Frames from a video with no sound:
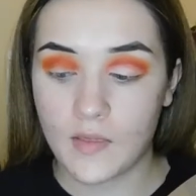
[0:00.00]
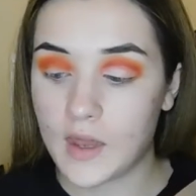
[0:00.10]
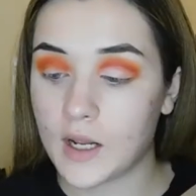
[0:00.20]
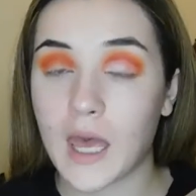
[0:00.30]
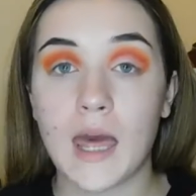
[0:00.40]

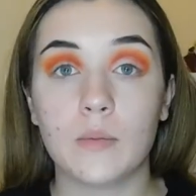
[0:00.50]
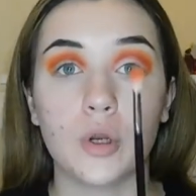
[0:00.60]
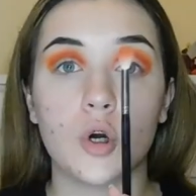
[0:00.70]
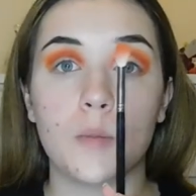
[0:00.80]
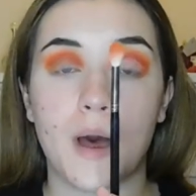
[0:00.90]
And then again, I'm
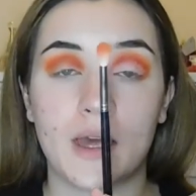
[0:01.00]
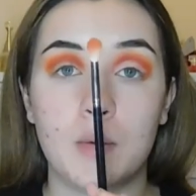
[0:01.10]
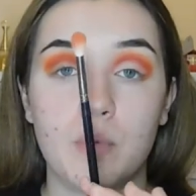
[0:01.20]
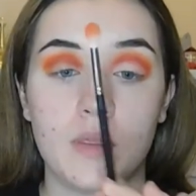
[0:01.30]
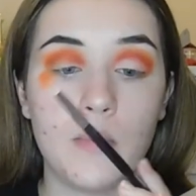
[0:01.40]
going to go
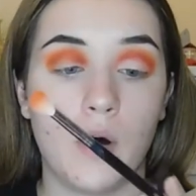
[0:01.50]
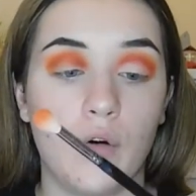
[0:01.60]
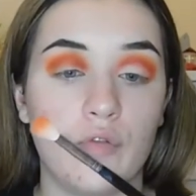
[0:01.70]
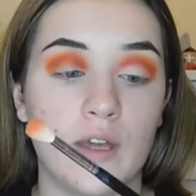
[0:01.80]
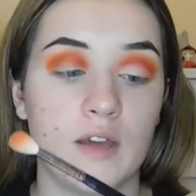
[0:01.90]
back in with the
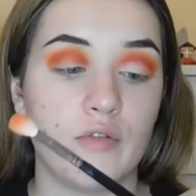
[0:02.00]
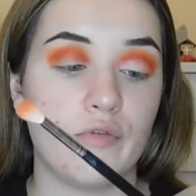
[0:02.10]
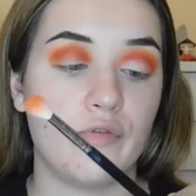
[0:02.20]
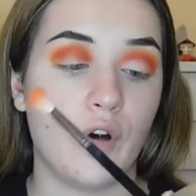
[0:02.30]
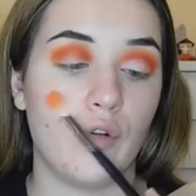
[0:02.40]
Morphe
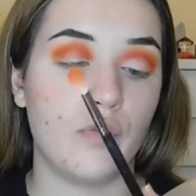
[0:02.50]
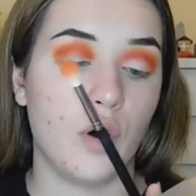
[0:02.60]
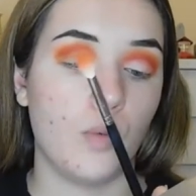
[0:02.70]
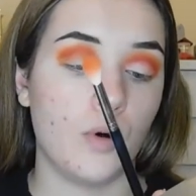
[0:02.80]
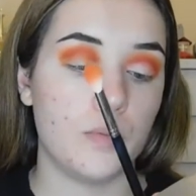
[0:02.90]

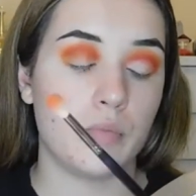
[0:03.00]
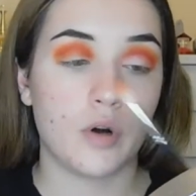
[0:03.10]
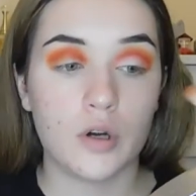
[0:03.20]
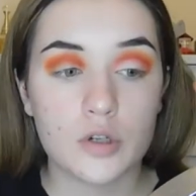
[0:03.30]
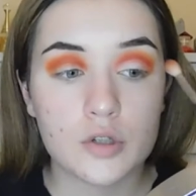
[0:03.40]
441
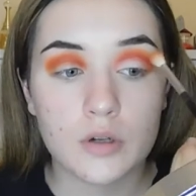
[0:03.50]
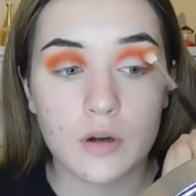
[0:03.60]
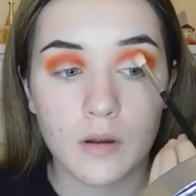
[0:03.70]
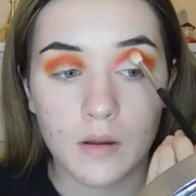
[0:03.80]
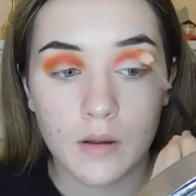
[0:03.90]
brush
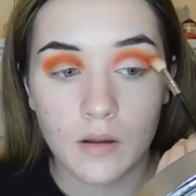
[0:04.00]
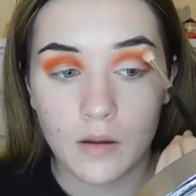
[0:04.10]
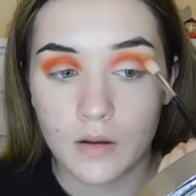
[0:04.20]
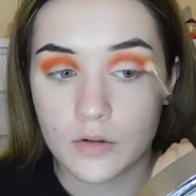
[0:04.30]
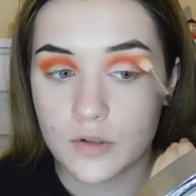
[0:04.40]

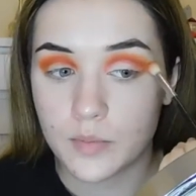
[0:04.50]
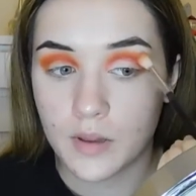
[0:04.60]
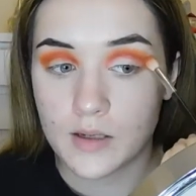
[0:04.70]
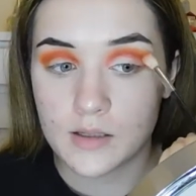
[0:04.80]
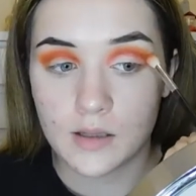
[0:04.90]
and just
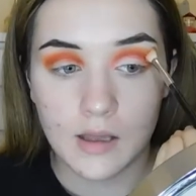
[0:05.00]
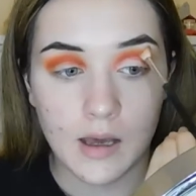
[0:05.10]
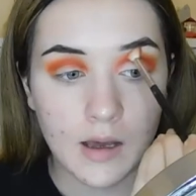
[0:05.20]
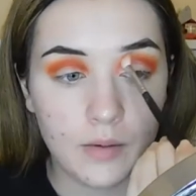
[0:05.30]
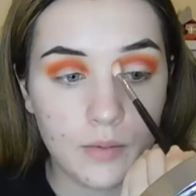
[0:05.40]
blending
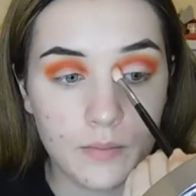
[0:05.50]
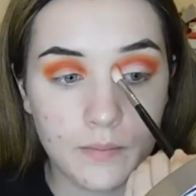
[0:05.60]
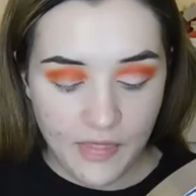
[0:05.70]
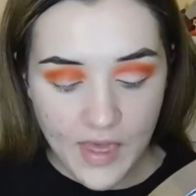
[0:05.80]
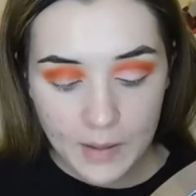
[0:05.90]
that out.
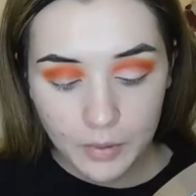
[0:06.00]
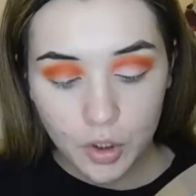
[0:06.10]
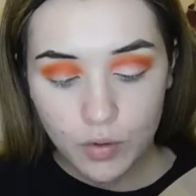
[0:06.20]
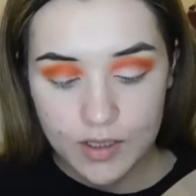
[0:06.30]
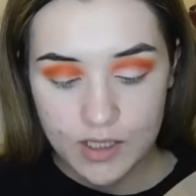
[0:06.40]
And then I'm going
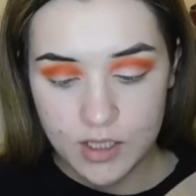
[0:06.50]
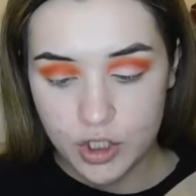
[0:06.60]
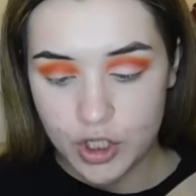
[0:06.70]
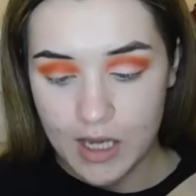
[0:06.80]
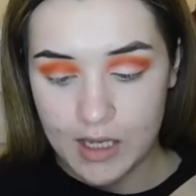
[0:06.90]
to go into
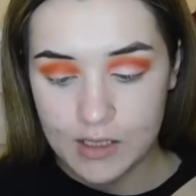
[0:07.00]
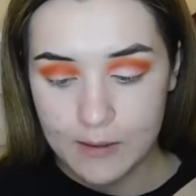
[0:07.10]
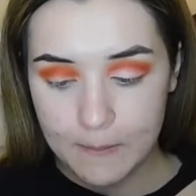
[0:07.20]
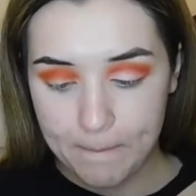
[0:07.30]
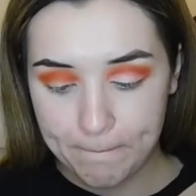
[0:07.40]
the
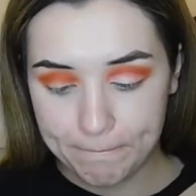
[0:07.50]
shade